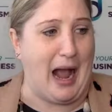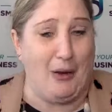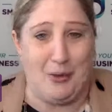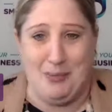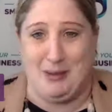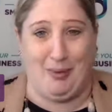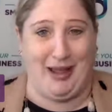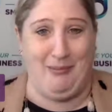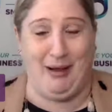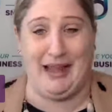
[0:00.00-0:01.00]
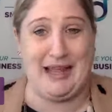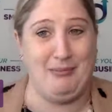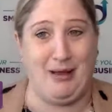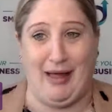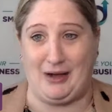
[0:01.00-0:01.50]
how do people get my
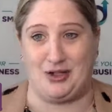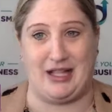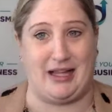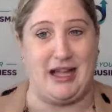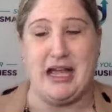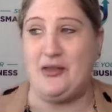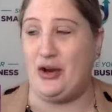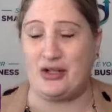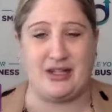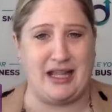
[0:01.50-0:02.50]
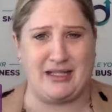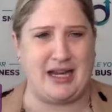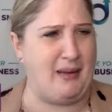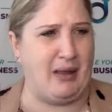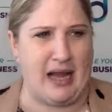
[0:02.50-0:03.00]
email address? Like, there's things
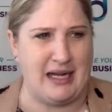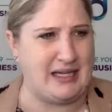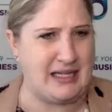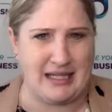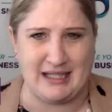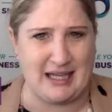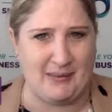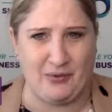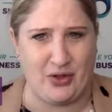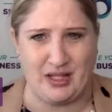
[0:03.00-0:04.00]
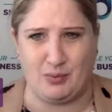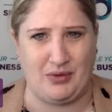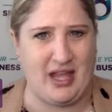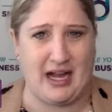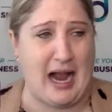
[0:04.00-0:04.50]
that I'm like, I did not sign up for this.
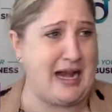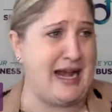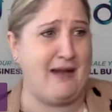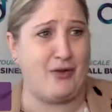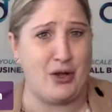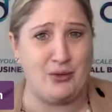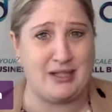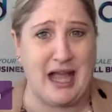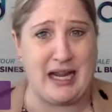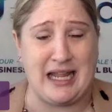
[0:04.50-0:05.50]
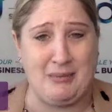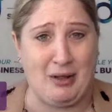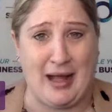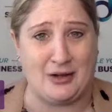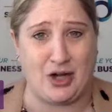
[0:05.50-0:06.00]
What the heck? I never used that
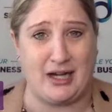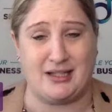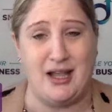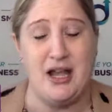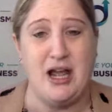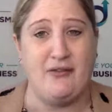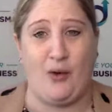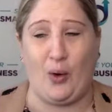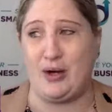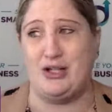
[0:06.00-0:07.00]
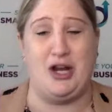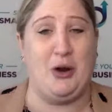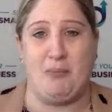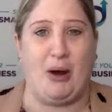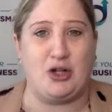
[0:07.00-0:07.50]
email address for,
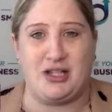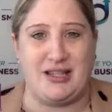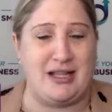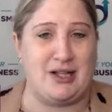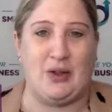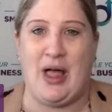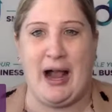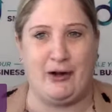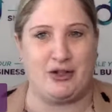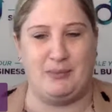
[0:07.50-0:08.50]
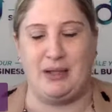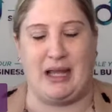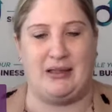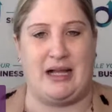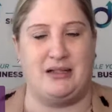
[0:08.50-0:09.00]
to purchase things online or something
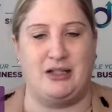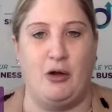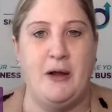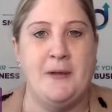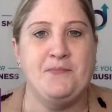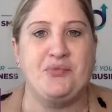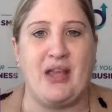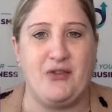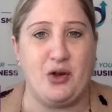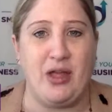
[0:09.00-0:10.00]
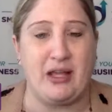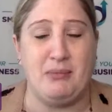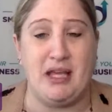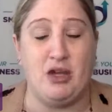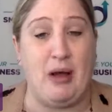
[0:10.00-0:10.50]
like that. So if you're like
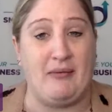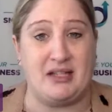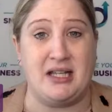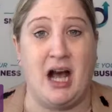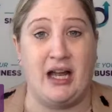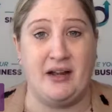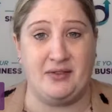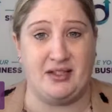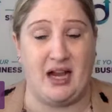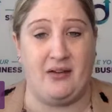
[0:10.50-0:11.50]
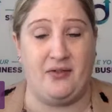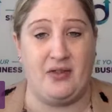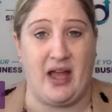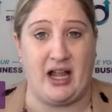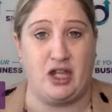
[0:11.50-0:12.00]
me, you have a ton of stuff
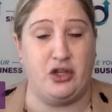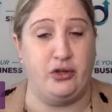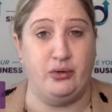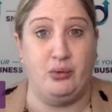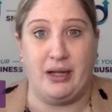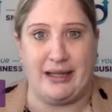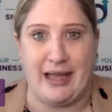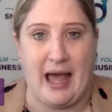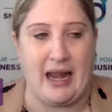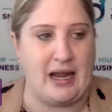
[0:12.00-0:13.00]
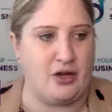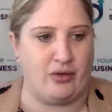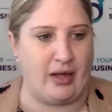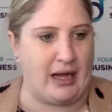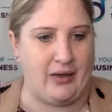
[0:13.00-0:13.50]
that you get and
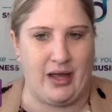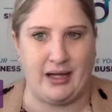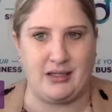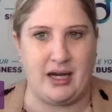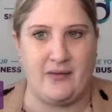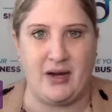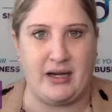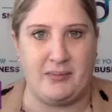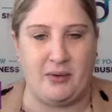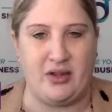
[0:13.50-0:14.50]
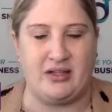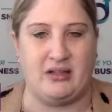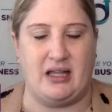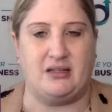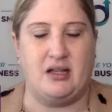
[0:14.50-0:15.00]
you're like, how the heck did I even end up on this
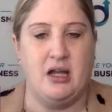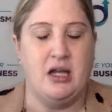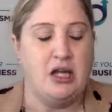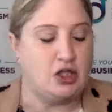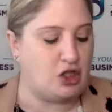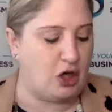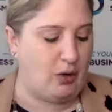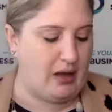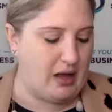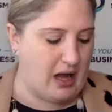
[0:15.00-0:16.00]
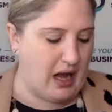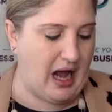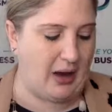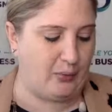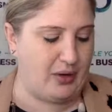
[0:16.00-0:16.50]
list? So
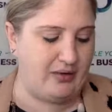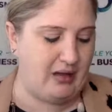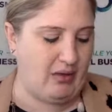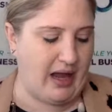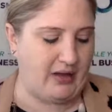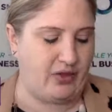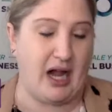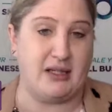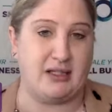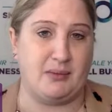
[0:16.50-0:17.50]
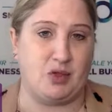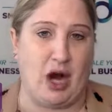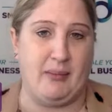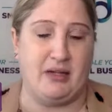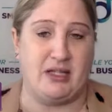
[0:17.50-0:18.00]
I really like the
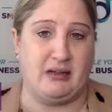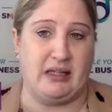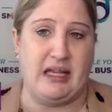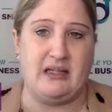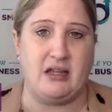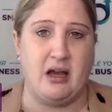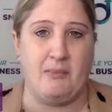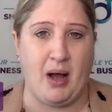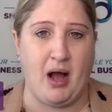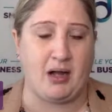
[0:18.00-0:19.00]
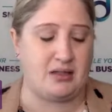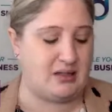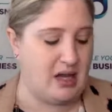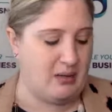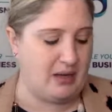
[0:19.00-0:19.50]
unsubscribe and delete
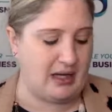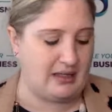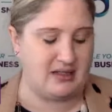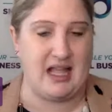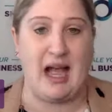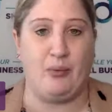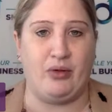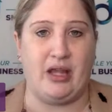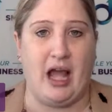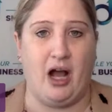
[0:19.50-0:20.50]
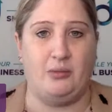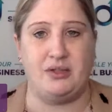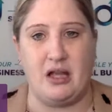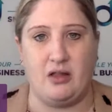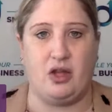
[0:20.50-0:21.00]
box because that really
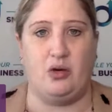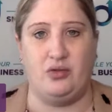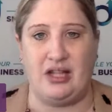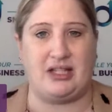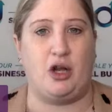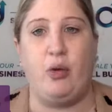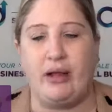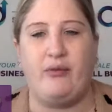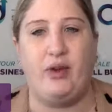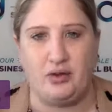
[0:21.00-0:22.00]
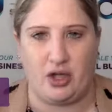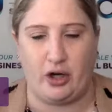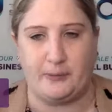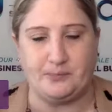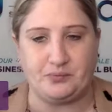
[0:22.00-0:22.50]
helps, though. That's a quick
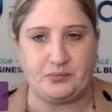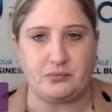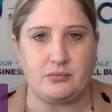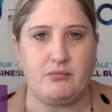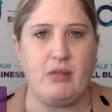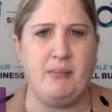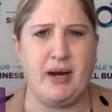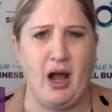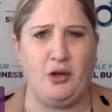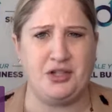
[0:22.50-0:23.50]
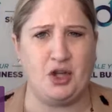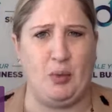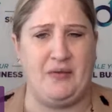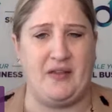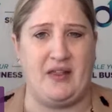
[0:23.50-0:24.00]
filter. But also
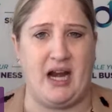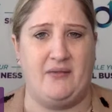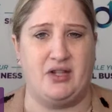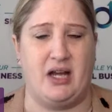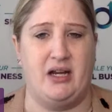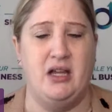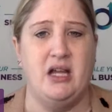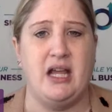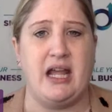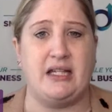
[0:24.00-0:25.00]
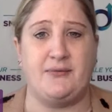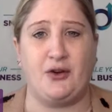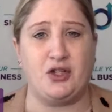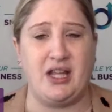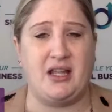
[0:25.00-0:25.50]
one thing that I've done is
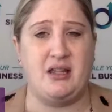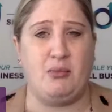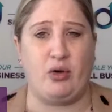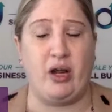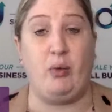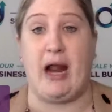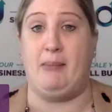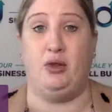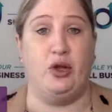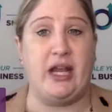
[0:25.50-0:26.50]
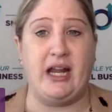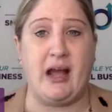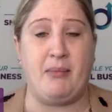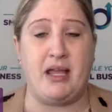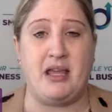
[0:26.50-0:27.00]
first thing in the morning when I'm looking
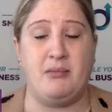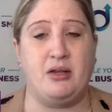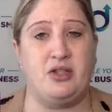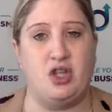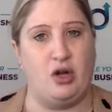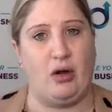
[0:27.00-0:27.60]
at my emails,